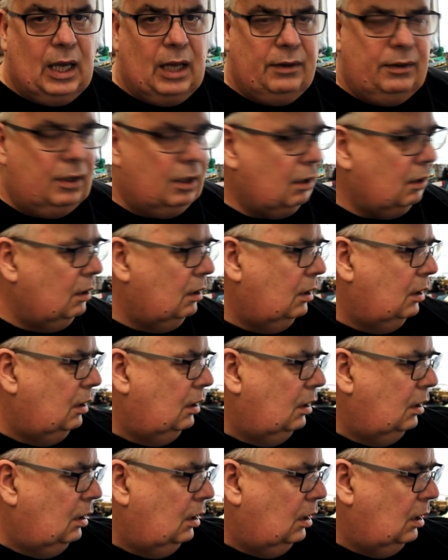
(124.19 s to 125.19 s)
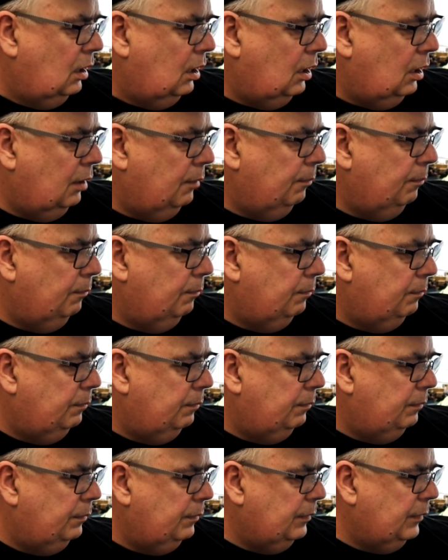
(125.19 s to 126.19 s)
on there, and
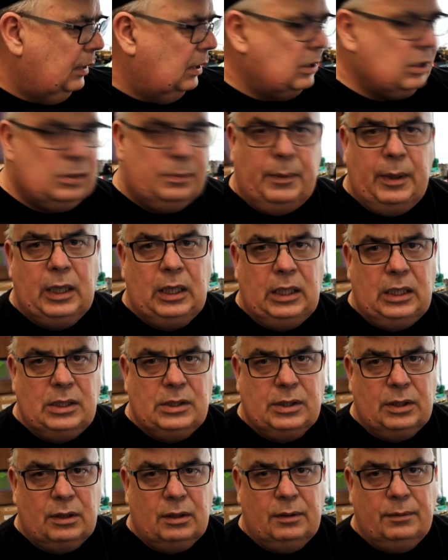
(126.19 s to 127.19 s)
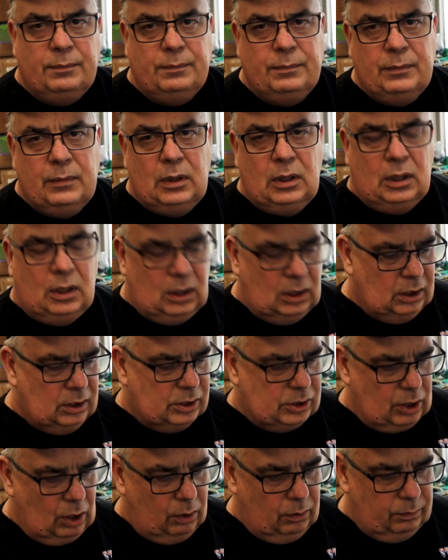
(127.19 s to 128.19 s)
just make it easier.
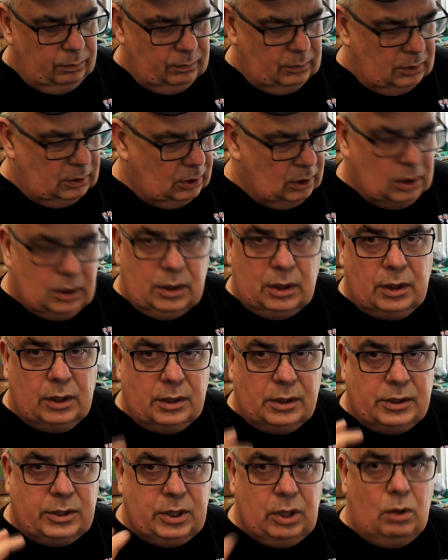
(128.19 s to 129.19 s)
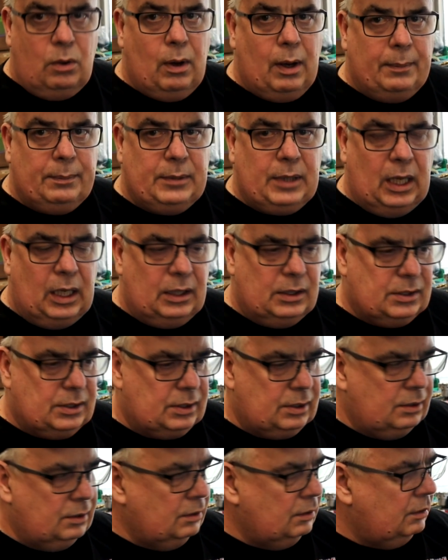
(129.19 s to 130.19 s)
So, two
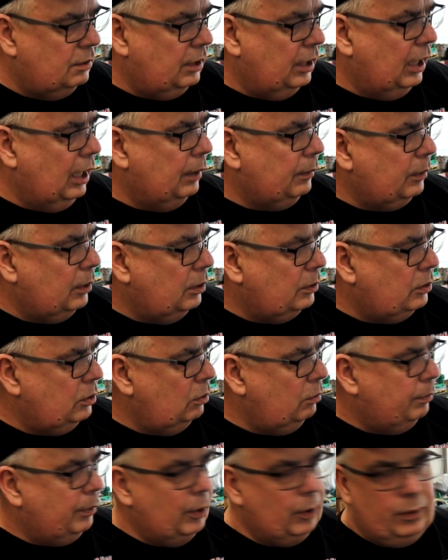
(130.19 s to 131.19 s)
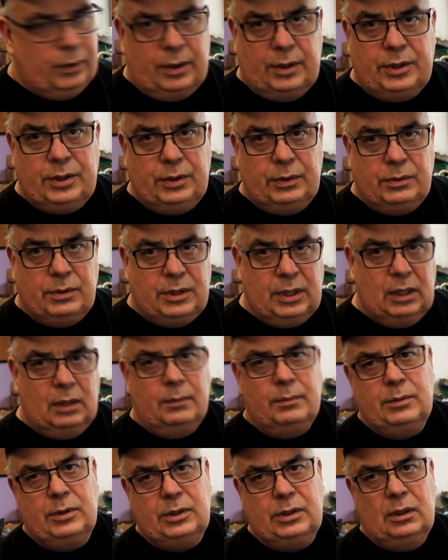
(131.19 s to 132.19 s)
updates that I'm going to do both to
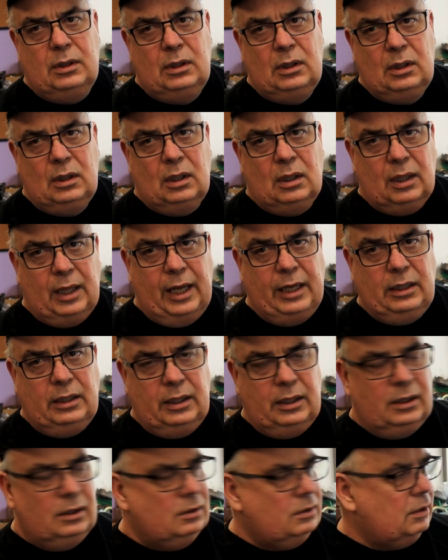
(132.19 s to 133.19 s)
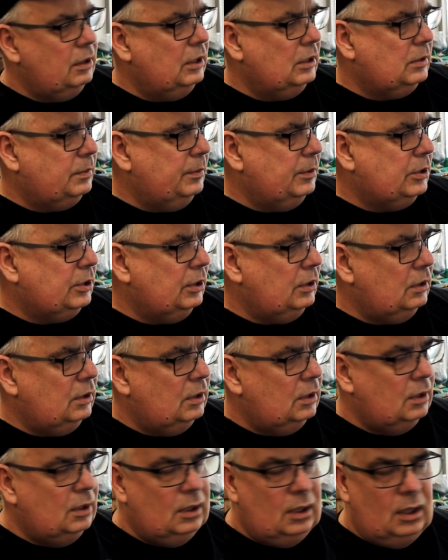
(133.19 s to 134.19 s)
Tim's Lightning transmission